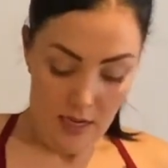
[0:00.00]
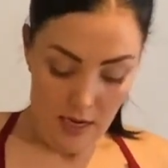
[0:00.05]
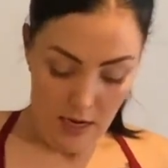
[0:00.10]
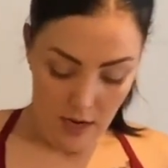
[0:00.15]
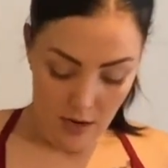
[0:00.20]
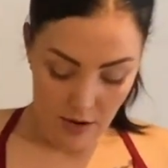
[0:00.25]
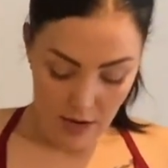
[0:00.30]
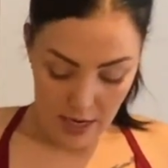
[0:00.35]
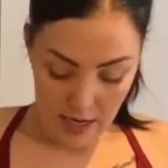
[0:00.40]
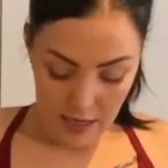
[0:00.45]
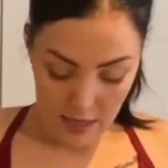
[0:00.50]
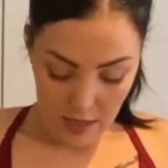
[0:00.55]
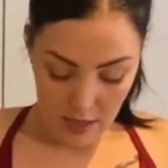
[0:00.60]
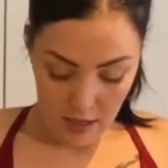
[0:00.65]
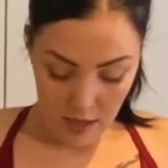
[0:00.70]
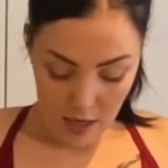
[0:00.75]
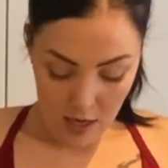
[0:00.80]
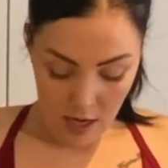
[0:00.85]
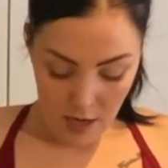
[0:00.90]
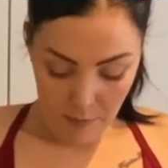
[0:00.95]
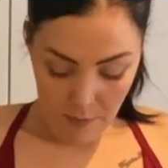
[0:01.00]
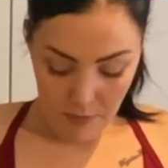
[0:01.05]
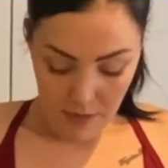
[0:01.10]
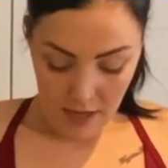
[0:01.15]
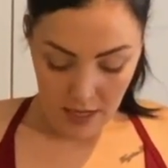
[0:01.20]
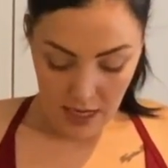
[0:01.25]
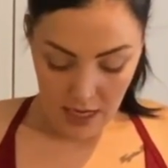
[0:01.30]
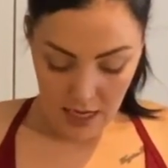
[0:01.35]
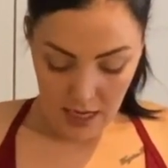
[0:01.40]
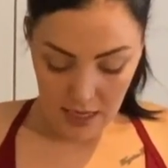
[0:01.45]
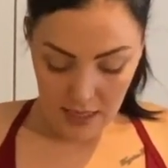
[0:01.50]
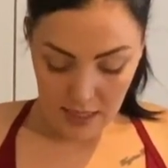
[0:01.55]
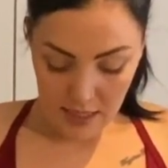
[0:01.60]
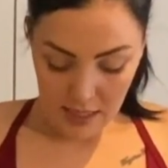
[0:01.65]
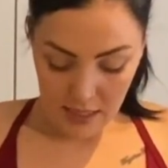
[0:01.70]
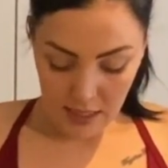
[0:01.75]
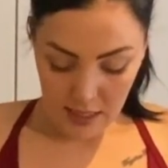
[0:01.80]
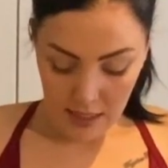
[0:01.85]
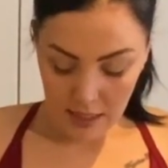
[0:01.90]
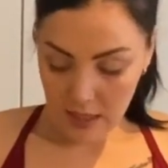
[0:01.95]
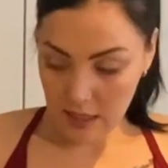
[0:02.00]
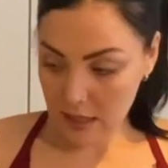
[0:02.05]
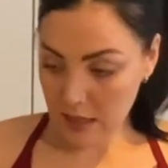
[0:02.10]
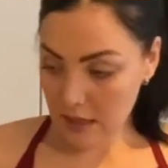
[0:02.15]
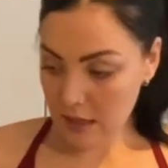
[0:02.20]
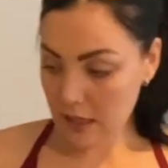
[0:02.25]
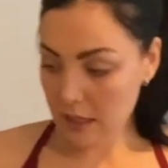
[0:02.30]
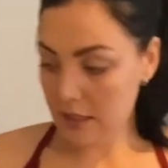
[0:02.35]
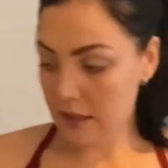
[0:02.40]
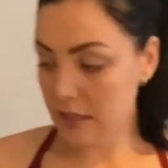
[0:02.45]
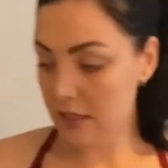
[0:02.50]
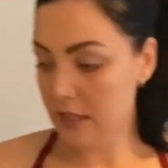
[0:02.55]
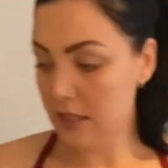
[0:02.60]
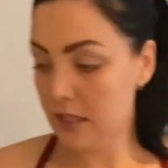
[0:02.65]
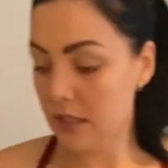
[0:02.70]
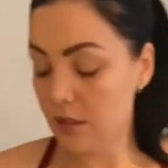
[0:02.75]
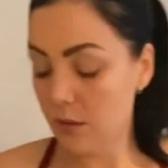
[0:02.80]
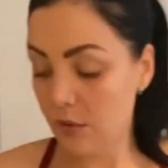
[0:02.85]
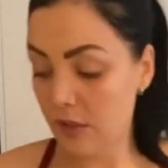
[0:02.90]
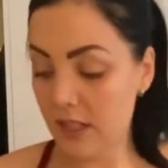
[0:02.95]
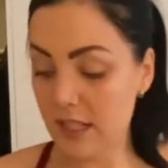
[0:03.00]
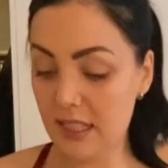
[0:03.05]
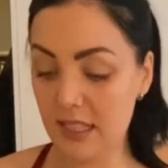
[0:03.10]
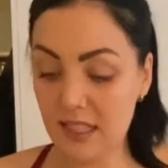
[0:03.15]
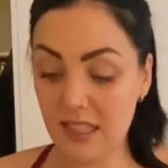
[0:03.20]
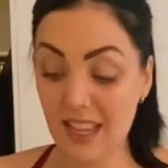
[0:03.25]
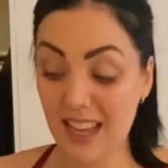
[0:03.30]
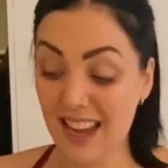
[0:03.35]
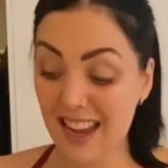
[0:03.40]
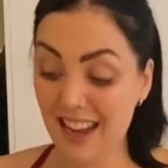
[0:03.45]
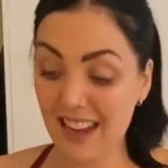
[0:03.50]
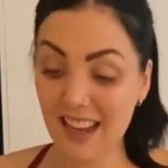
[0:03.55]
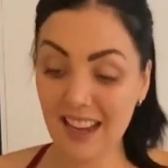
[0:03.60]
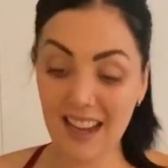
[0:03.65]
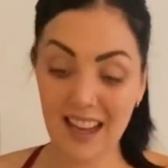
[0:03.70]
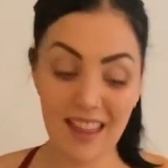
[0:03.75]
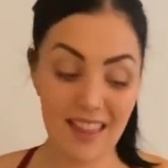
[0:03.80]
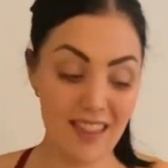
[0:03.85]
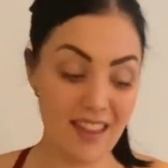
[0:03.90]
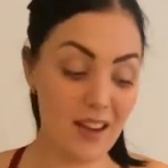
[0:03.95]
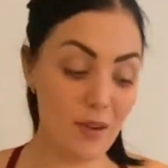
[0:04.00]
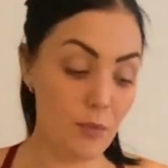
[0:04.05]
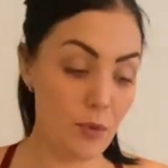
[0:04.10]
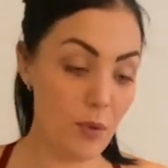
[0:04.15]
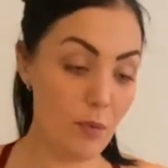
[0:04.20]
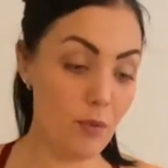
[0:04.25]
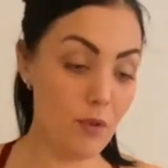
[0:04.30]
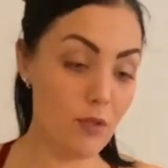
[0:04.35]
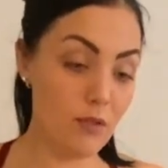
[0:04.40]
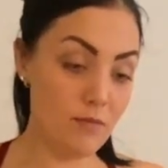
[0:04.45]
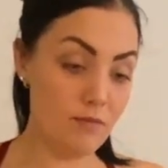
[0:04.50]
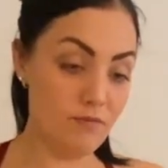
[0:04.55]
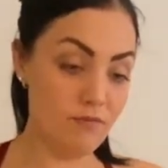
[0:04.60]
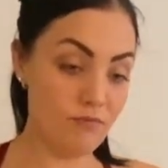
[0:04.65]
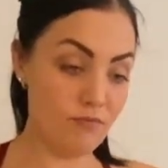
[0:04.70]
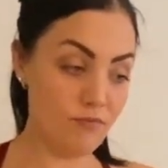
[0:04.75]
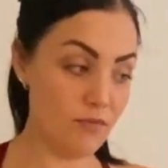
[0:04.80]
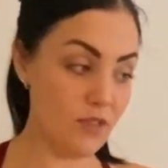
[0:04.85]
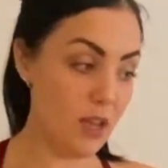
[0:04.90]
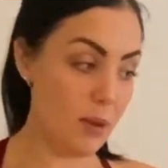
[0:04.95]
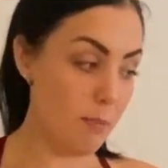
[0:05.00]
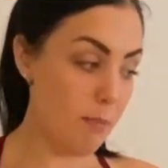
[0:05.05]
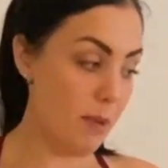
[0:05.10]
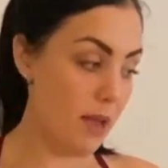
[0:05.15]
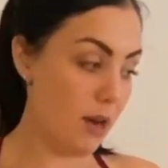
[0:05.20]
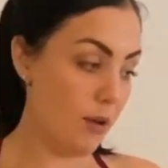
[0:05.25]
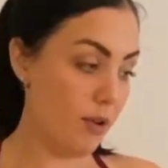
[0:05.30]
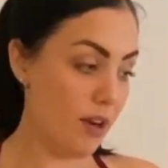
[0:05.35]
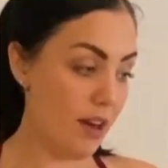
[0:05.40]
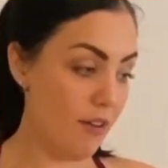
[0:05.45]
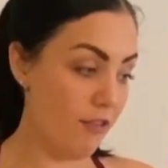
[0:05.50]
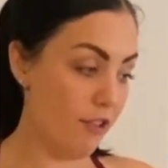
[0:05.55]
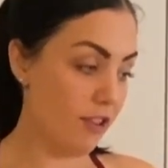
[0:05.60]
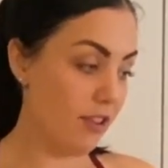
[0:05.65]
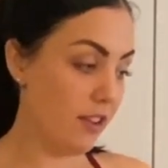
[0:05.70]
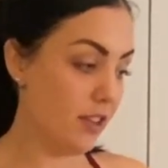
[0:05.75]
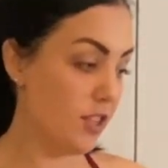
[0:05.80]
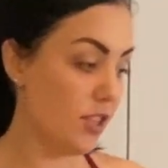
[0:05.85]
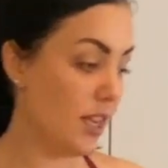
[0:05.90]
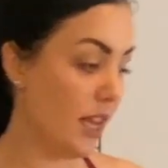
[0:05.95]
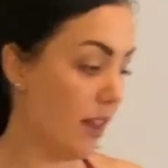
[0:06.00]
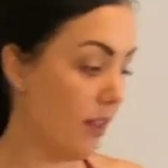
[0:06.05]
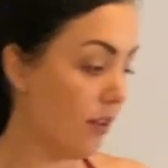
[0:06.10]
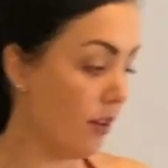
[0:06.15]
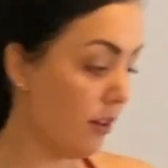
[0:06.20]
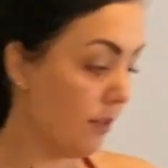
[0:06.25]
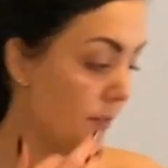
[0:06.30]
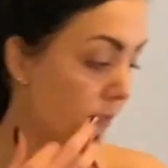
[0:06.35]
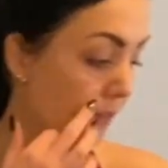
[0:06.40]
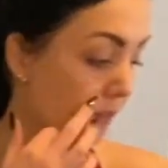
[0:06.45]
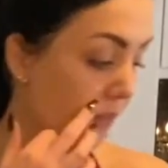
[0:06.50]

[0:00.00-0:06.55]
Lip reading: All right, up the heat, let this do its thing, and then we will marry everything together.